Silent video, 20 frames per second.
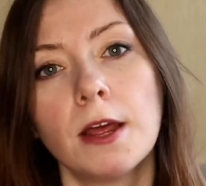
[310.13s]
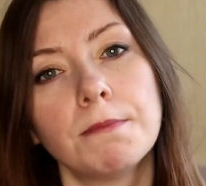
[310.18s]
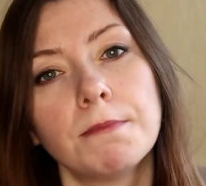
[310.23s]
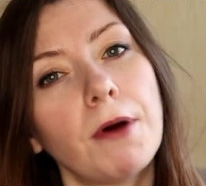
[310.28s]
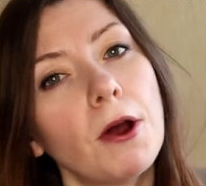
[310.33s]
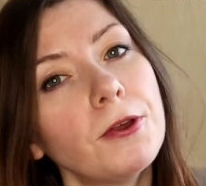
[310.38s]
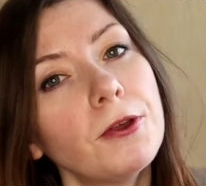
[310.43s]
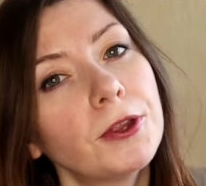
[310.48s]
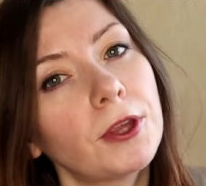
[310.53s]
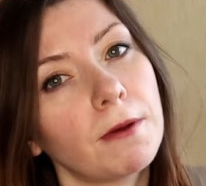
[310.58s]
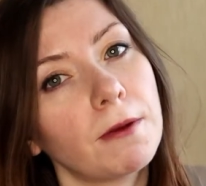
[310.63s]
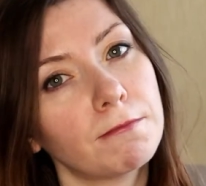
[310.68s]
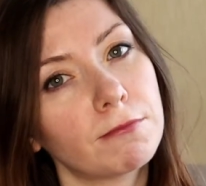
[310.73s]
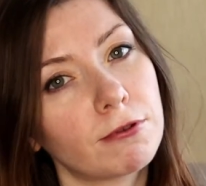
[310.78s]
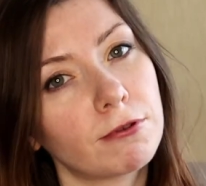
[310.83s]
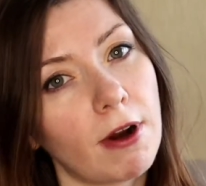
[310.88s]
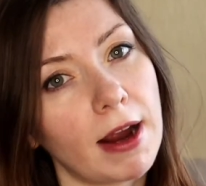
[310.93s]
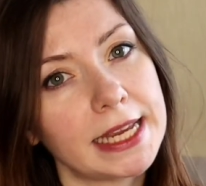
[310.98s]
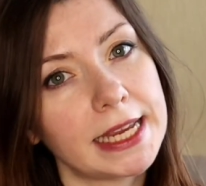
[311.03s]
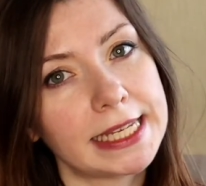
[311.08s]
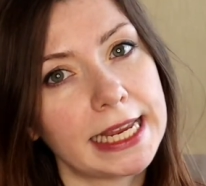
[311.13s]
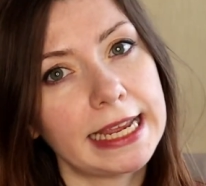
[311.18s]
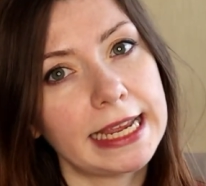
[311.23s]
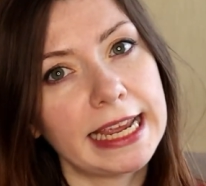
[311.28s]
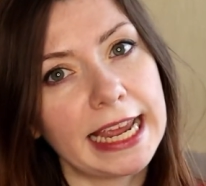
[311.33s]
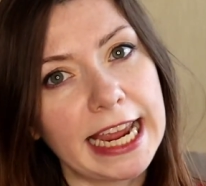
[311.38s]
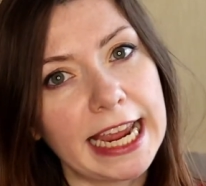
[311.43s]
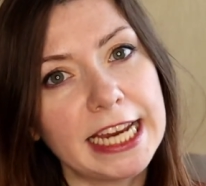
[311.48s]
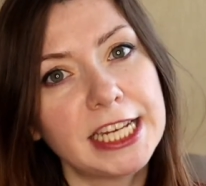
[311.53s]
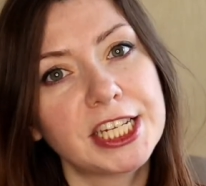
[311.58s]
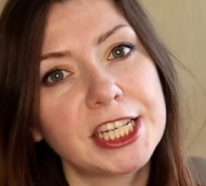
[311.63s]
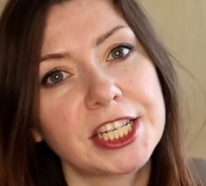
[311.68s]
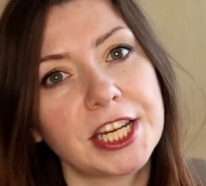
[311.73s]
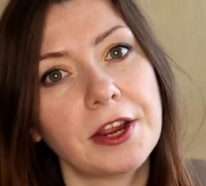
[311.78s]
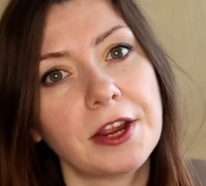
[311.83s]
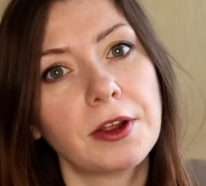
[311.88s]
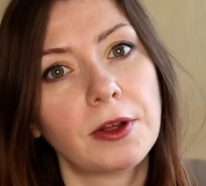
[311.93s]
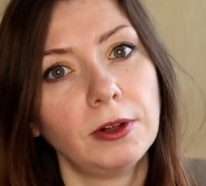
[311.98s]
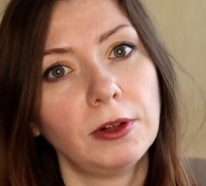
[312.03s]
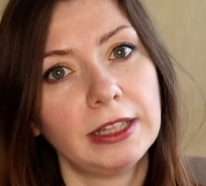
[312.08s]
both comprising each
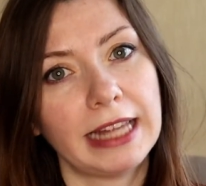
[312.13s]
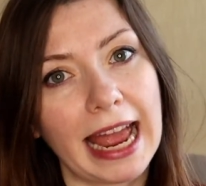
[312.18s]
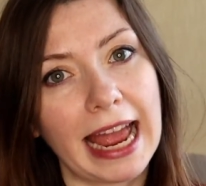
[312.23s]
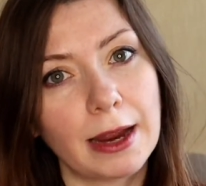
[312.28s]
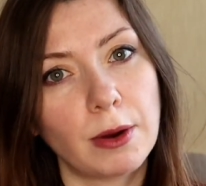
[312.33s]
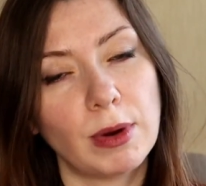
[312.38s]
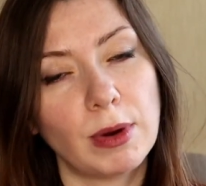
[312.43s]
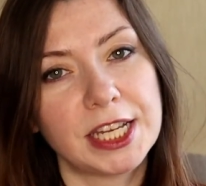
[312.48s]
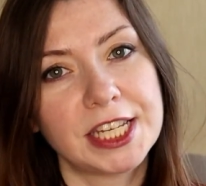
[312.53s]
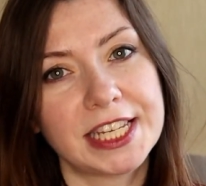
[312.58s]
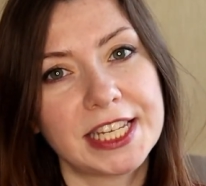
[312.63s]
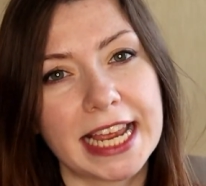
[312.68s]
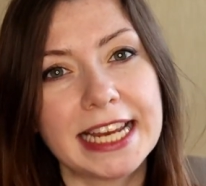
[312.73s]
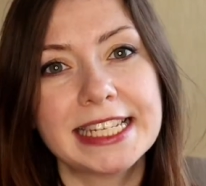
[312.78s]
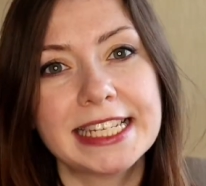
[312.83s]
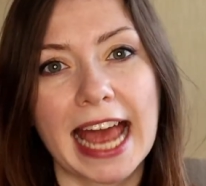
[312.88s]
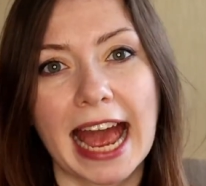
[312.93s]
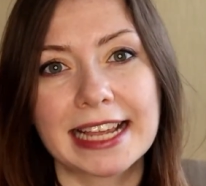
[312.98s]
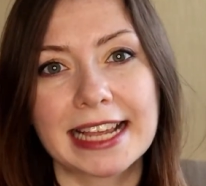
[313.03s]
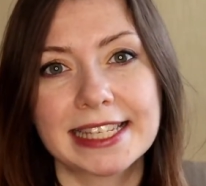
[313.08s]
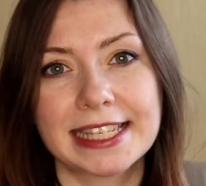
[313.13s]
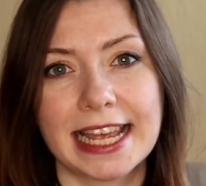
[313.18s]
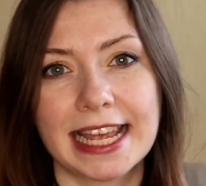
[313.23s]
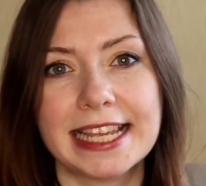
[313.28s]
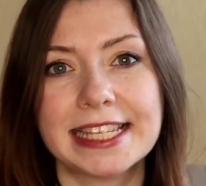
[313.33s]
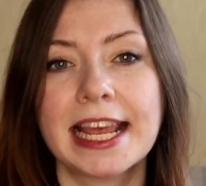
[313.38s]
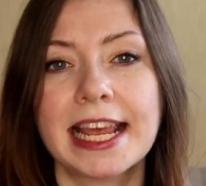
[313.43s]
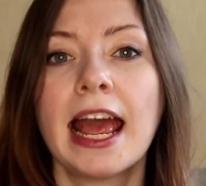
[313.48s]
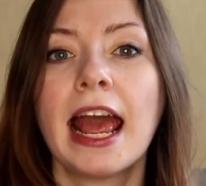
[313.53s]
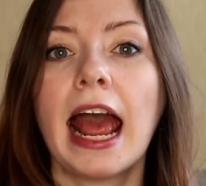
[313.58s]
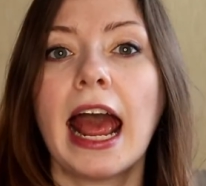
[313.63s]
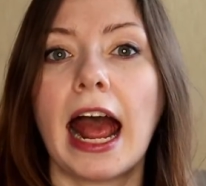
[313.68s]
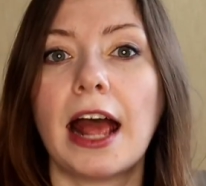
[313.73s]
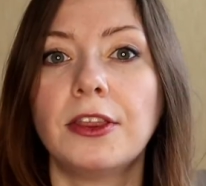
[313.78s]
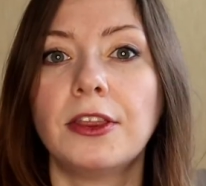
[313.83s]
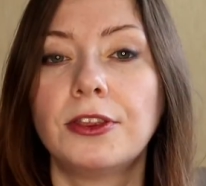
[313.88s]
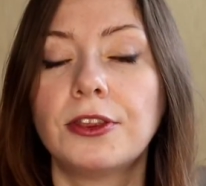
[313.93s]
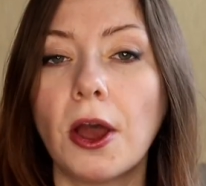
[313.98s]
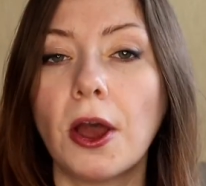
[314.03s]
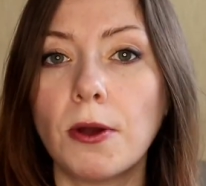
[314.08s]
single language syntaxes
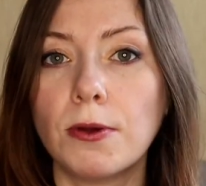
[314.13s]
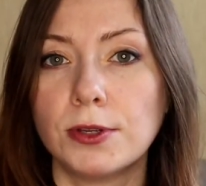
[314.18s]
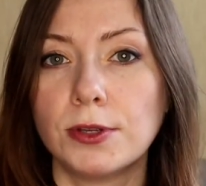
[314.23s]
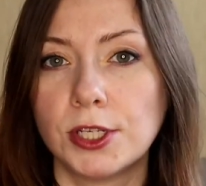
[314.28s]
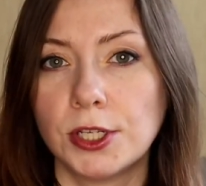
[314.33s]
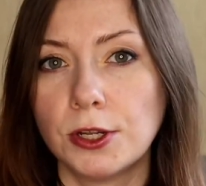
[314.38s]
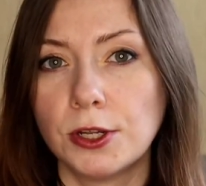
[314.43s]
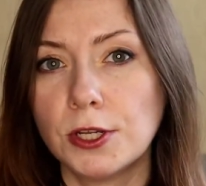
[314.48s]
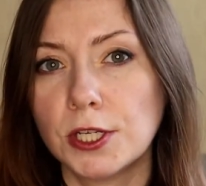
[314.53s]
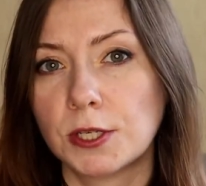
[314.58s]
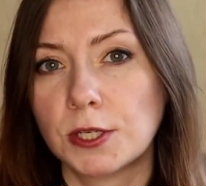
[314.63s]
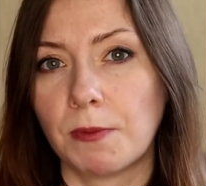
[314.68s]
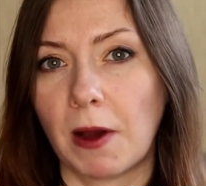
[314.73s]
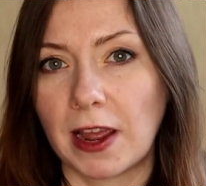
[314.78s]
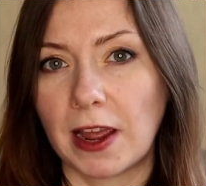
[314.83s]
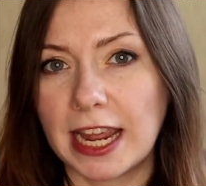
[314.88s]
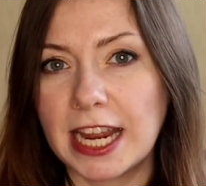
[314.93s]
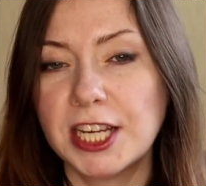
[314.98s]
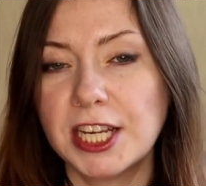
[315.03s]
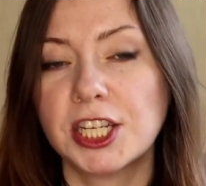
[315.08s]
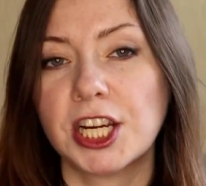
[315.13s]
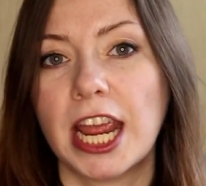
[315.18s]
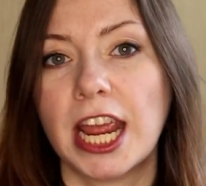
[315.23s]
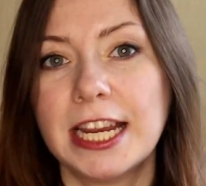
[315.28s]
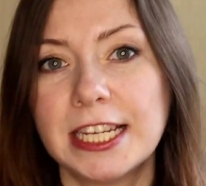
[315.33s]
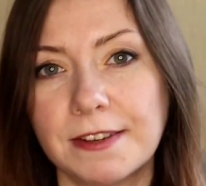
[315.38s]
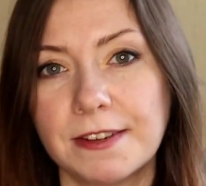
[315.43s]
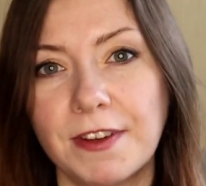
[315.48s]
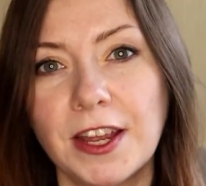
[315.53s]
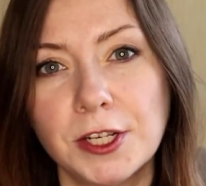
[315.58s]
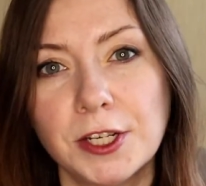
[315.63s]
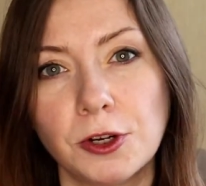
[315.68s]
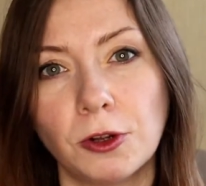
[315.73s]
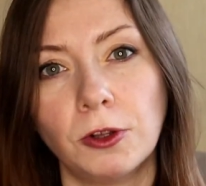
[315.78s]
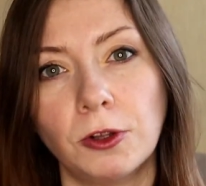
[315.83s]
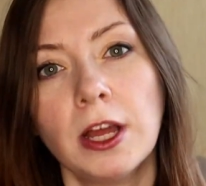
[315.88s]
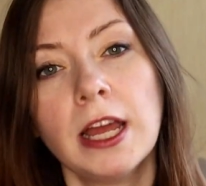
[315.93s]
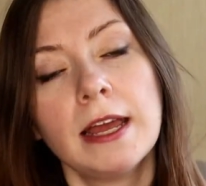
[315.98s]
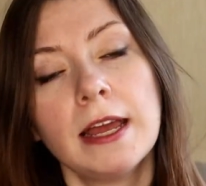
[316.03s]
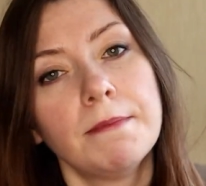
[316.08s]
and those used by each
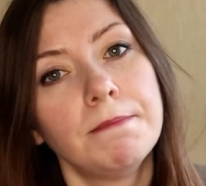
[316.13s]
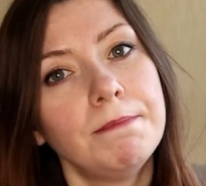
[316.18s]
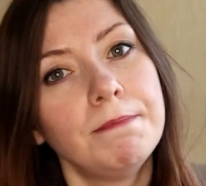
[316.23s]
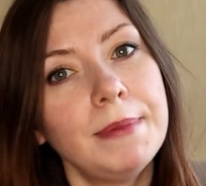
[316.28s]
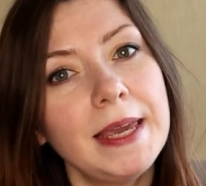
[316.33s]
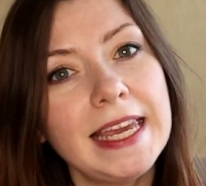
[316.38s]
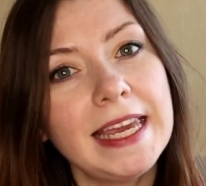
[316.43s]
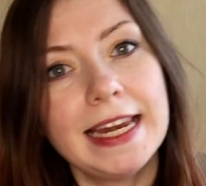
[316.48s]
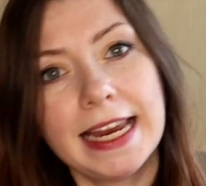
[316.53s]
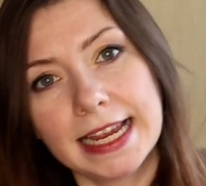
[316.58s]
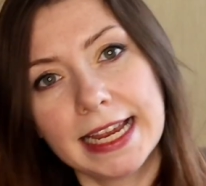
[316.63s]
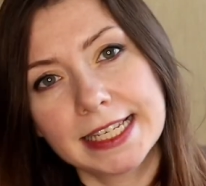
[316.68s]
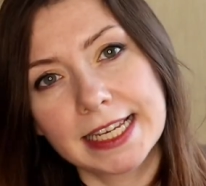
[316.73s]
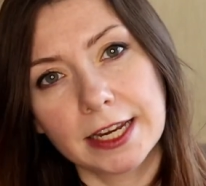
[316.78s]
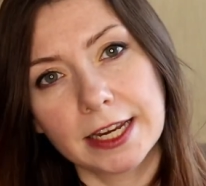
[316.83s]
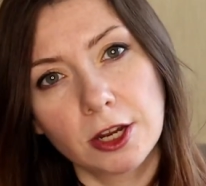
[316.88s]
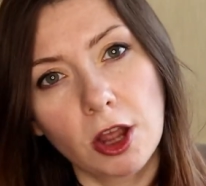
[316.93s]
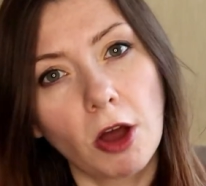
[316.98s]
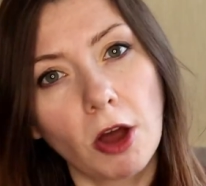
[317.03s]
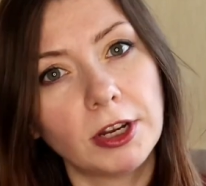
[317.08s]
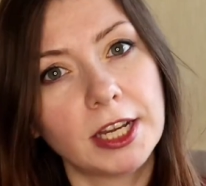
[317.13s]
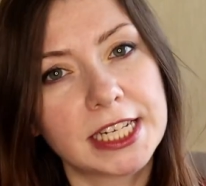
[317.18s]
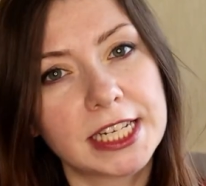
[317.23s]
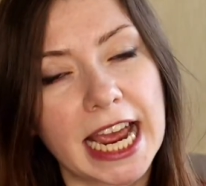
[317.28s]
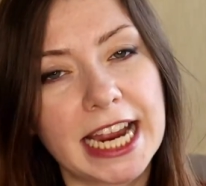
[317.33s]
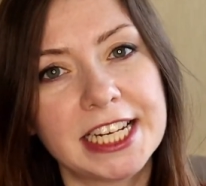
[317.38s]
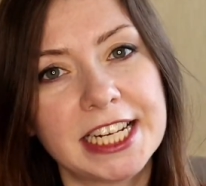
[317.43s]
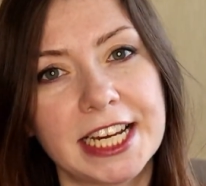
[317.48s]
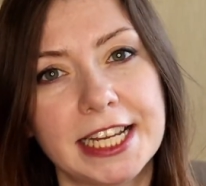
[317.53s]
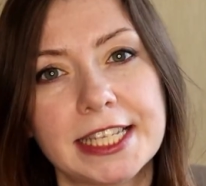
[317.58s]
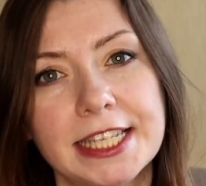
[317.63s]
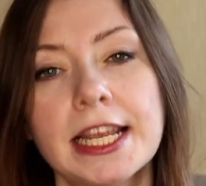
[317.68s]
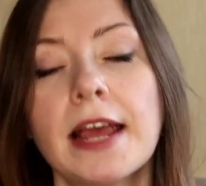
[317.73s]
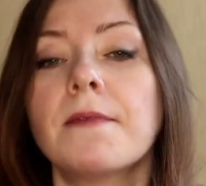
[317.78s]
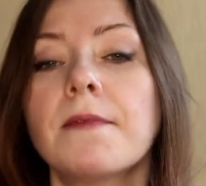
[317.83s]
individual, meanings and connotations.